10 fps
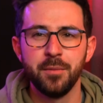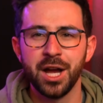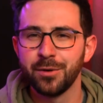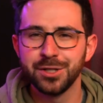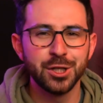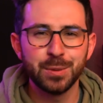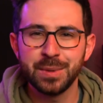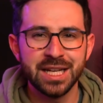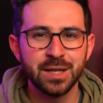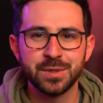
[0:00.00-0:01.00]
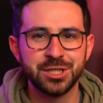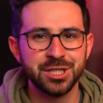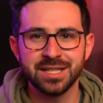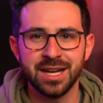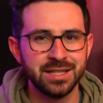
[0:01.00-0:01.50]
My original plan was
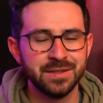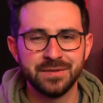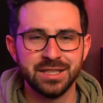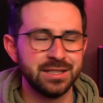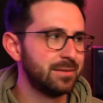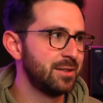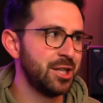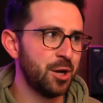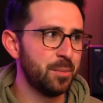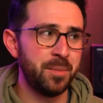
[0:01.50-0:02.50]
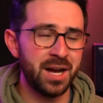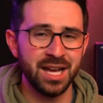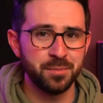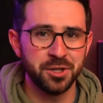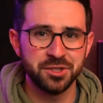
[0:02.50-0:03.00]
just kind of to, you know, buy
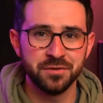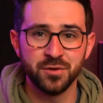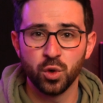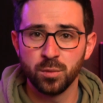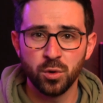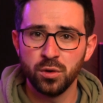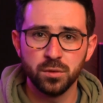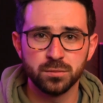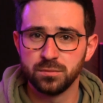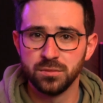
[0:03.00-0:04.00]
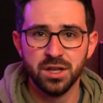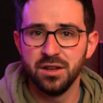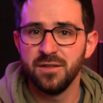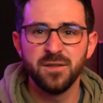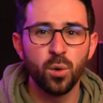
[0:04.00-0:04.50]
a bunch of normal
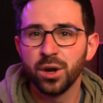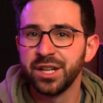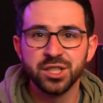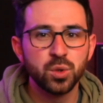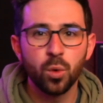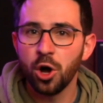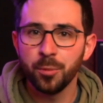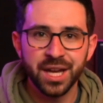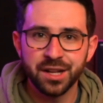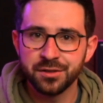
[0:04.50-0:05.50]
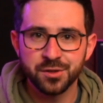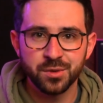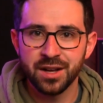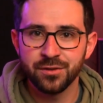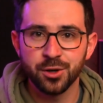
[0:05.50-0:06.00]
4-inch wall panels or
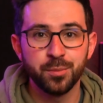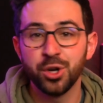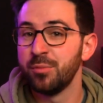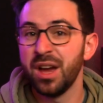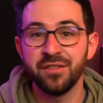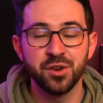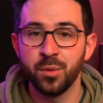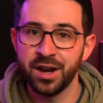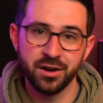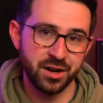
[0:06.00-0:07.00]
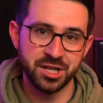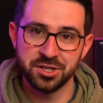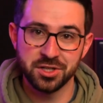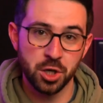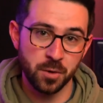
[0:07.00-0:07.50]
whatever, put them everywhere and
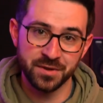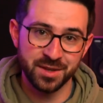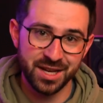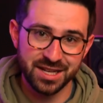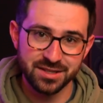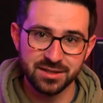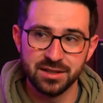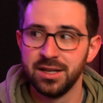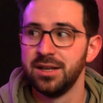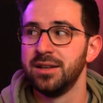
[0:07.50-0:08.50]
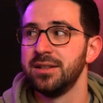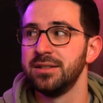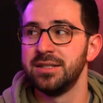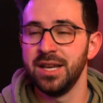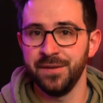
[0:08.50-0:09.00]
just hope for the best.
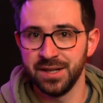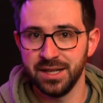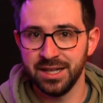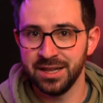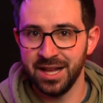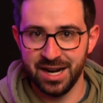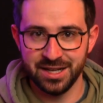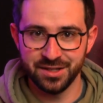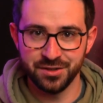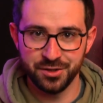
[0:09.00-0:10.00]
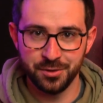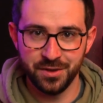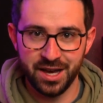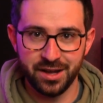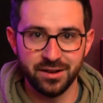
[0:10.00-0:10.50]
Definitely glad I didn't do
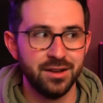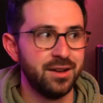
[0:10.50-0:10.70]
that.